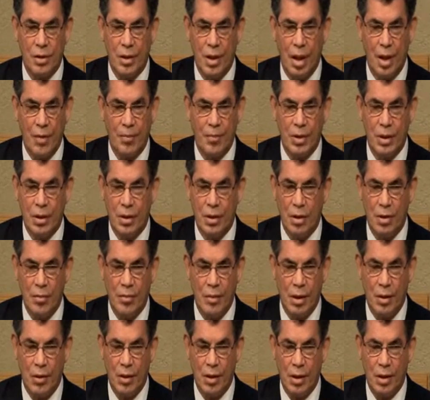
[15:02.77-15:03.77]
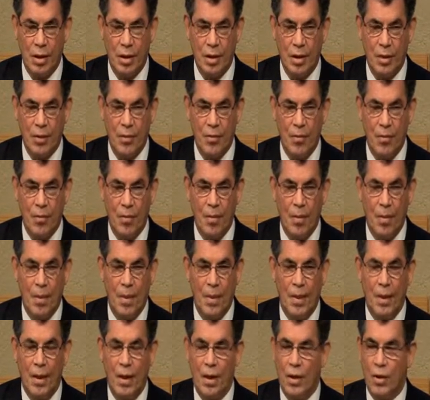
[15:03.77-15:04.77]
happen in America
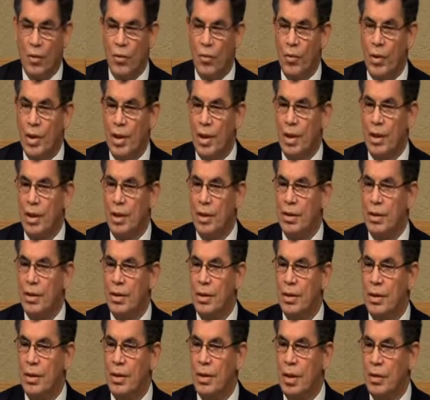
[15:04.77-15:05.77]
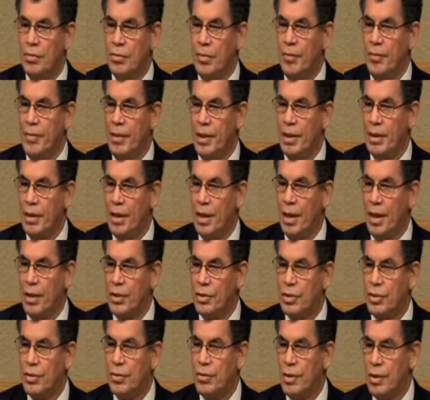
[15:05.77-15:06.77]
where the government
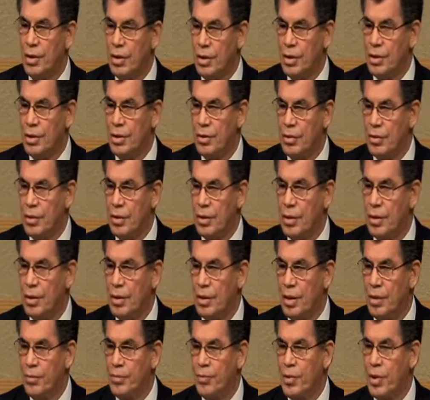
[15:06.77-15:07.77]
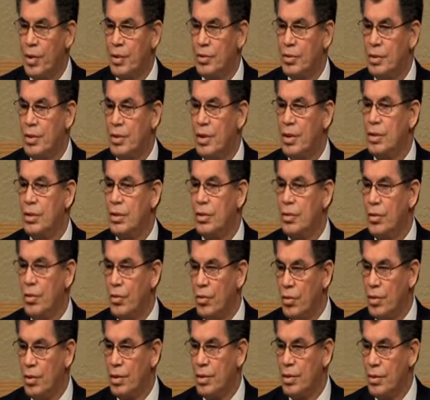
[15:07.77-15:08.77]
has to issue a, a presidential
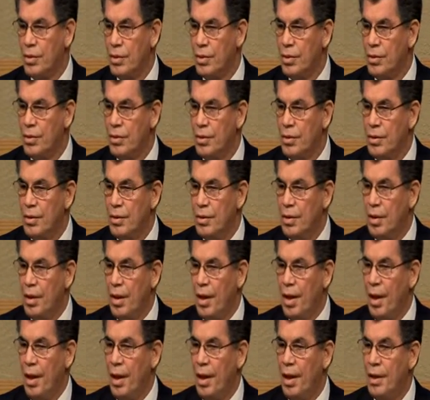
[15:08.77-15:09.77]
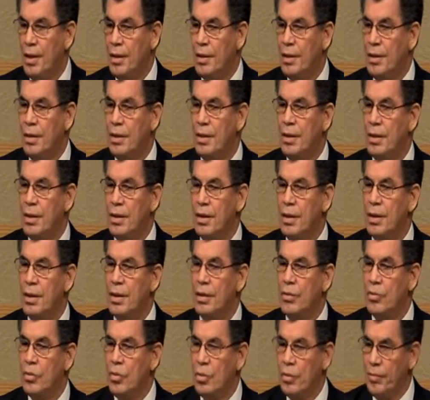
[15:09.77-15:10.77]
order, and
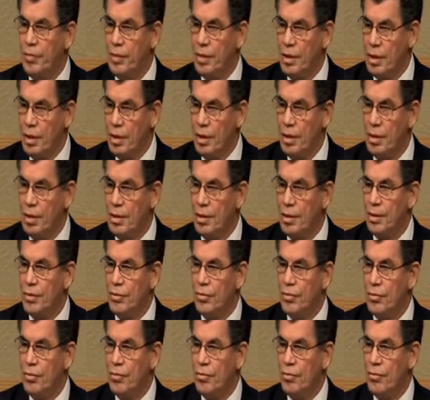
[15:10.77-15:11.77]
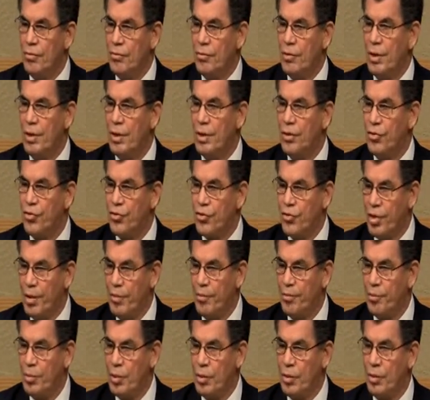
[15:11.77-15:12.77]
it will be very
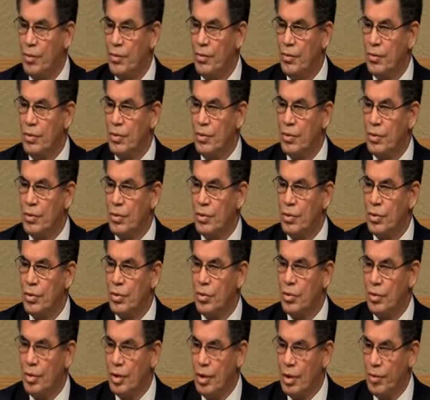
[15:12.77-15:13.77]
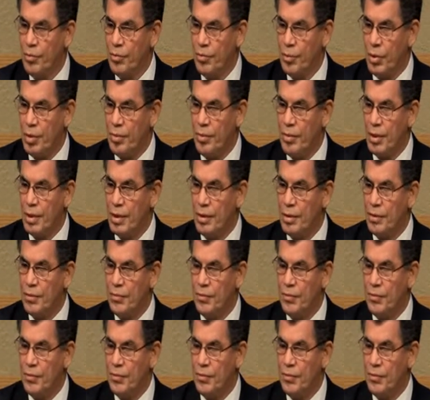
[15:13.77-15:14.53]
simple to implement.